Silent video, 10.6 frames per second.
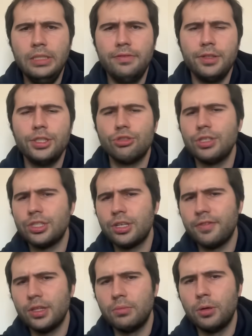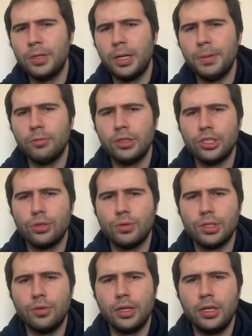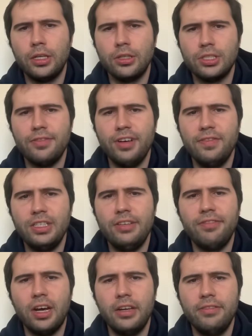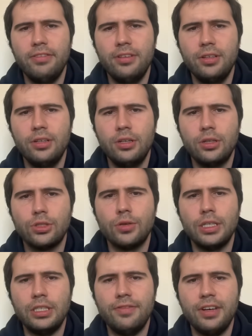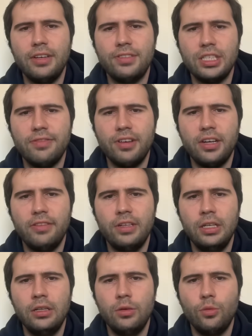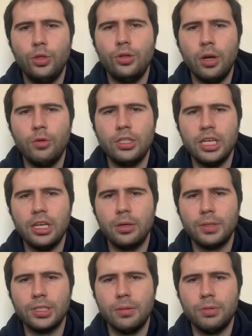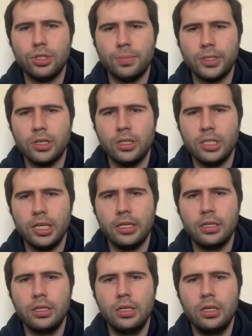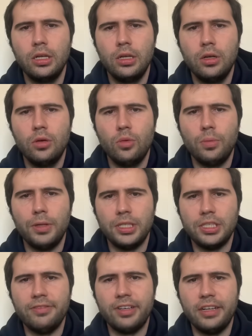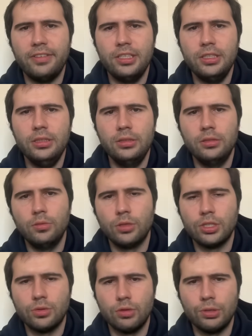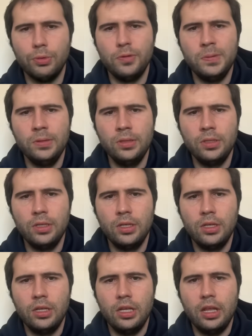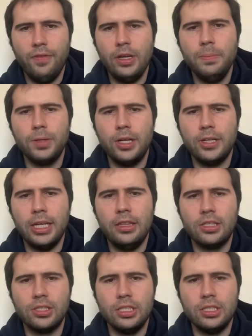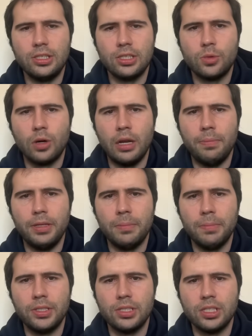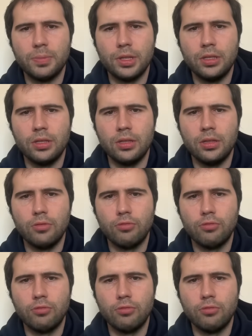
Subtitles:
Very strange stuff at the moment. I'm not really sure what's going on here. c5, d5, or sorry, d5, c5. We do not want to take here because then bishop is going to take. We'll play c5 here. Where's this rook moving? If I could blockade this d6 square, I'd be in business, but the